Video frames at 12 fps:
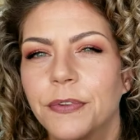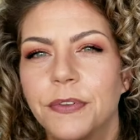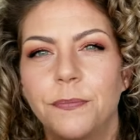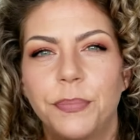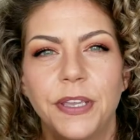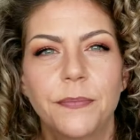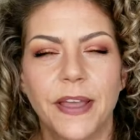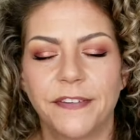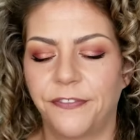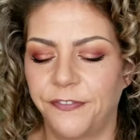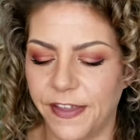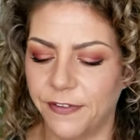would be my
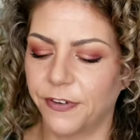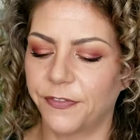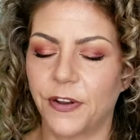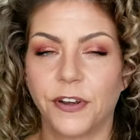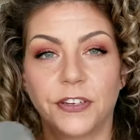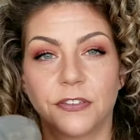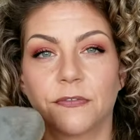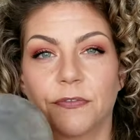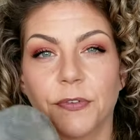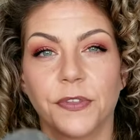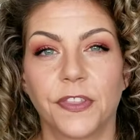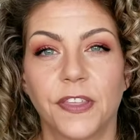favorite foundation
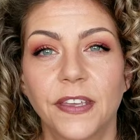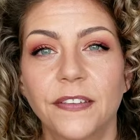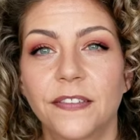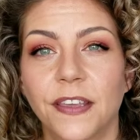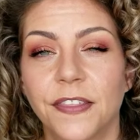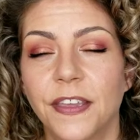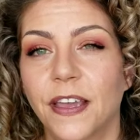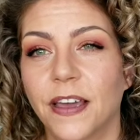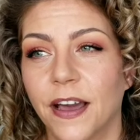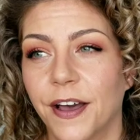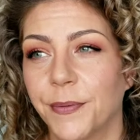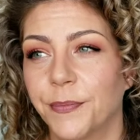for this. I think
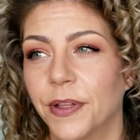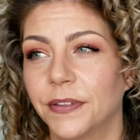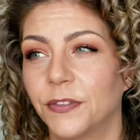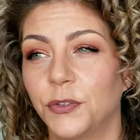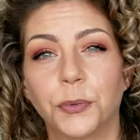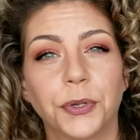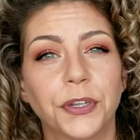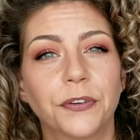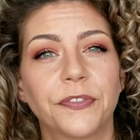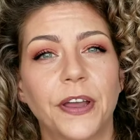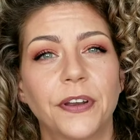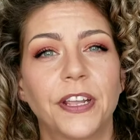um, dewier
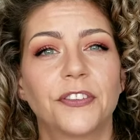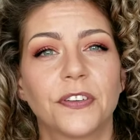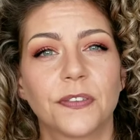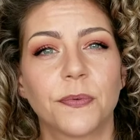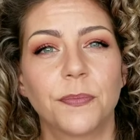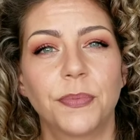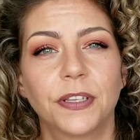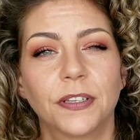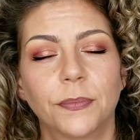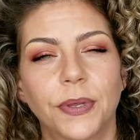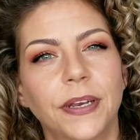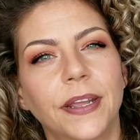foundations might be a
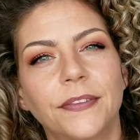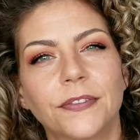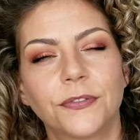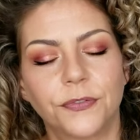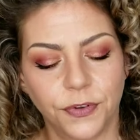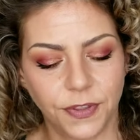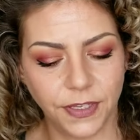little bit nicer for